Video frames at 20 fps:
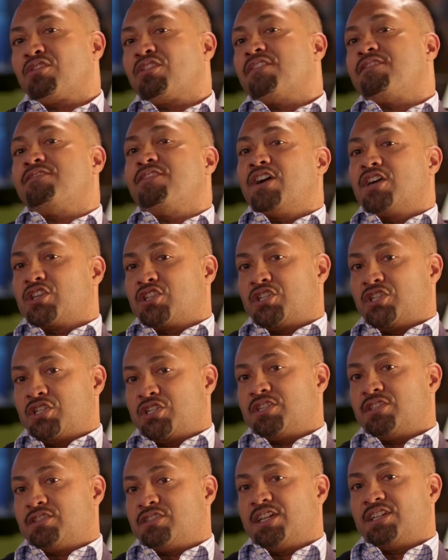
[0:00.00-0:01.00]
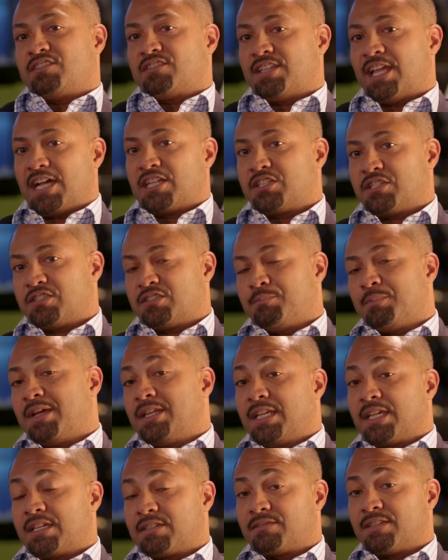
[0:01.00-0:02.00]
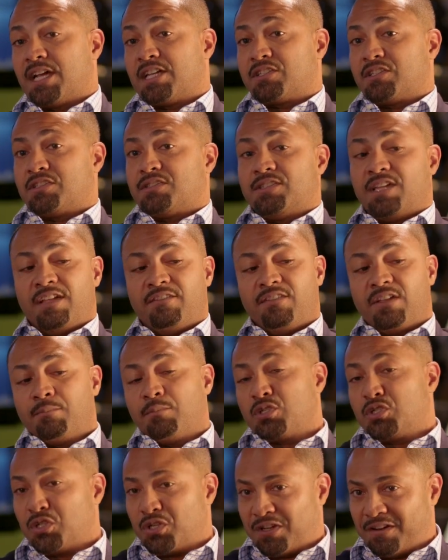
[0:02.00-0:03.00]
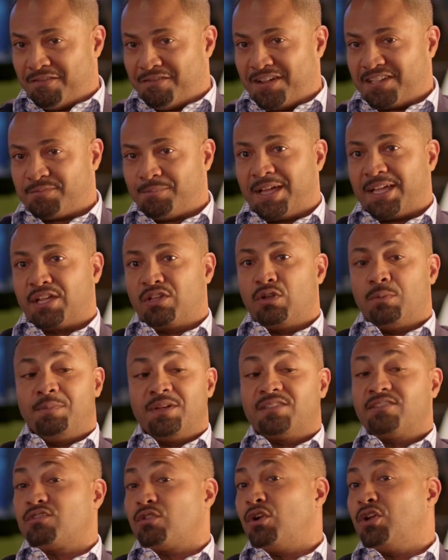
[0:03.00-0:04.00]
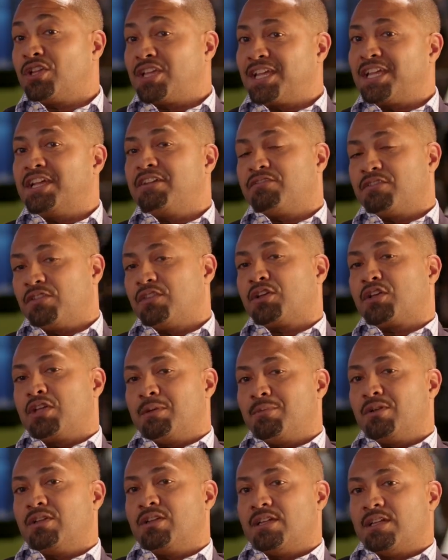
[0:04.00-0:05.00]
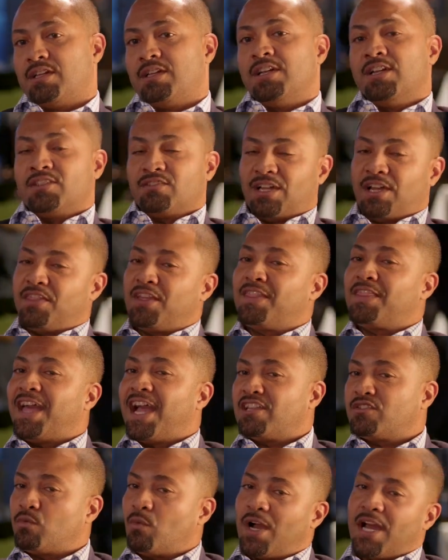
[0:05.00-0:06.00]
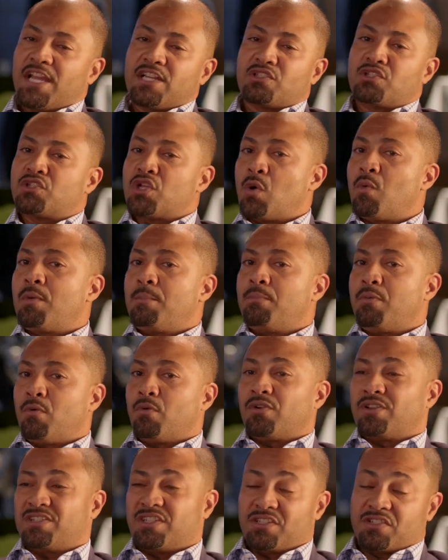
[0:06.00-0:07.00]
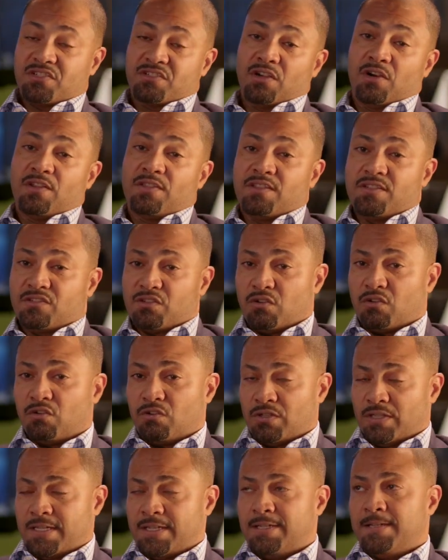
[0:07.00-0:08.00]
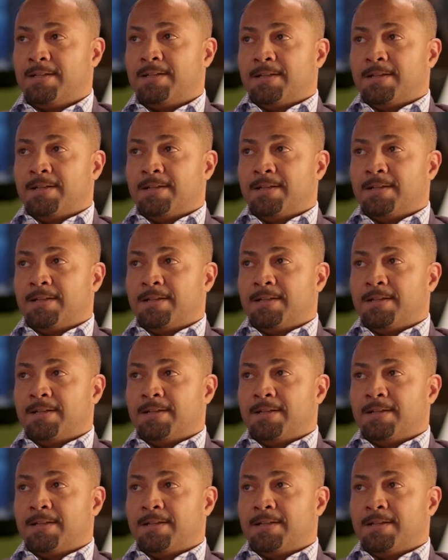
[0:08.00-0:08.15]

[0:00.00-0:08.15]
the functions. It's not just spending, it's not just saving, but you can invest back in your business or you can give to the community. So I think that's why it's so important to start this early.